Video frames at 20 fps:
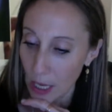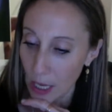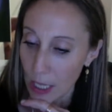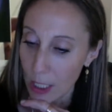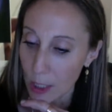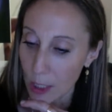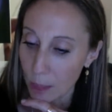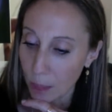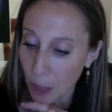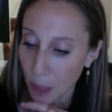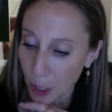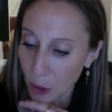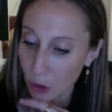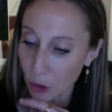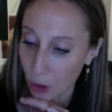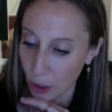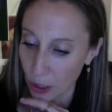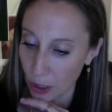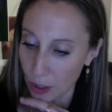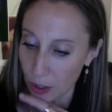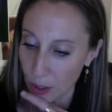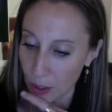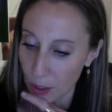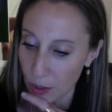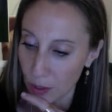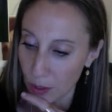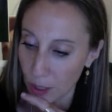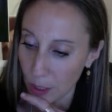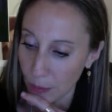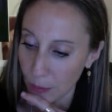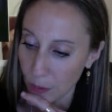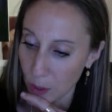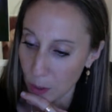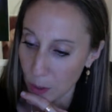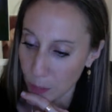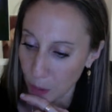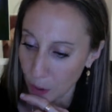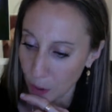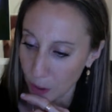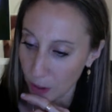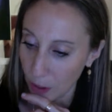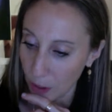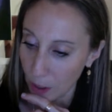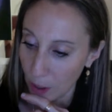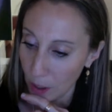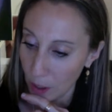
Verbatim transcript: especially since the evil spirit